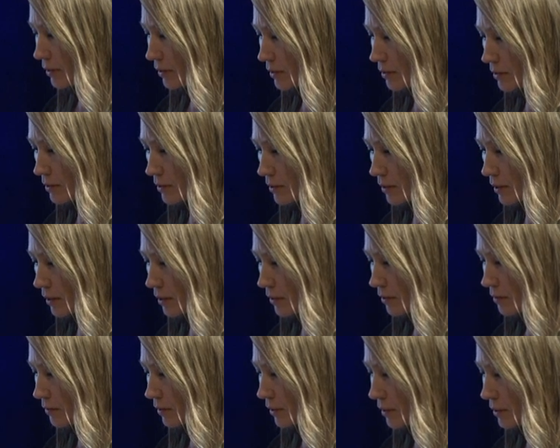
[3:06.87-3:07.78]
and I
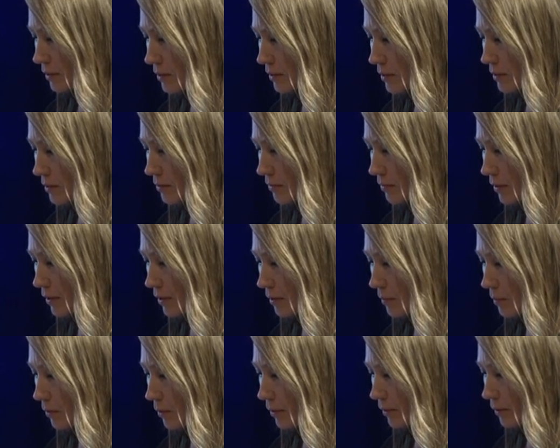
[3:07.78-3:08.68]
know that this is very
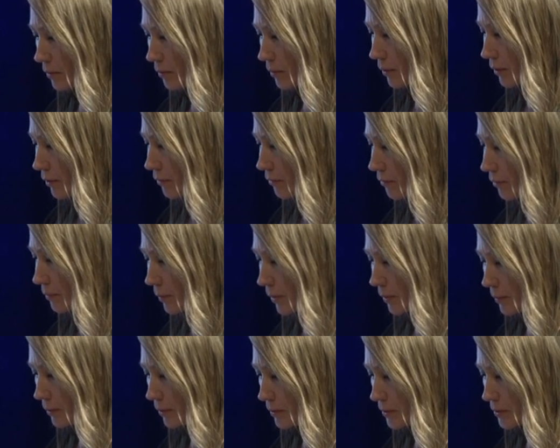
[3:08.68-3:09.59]
important work from
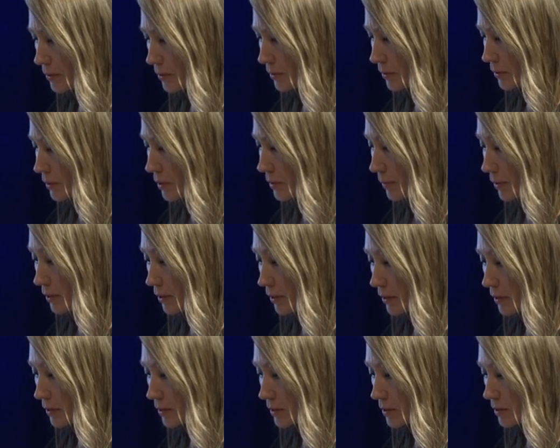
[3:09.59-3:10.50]
my personal
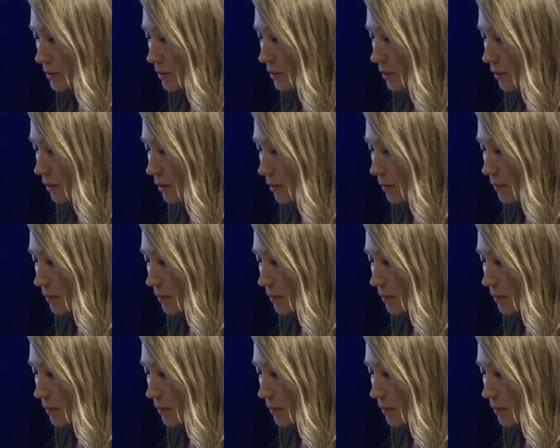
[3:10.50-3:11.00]
experience,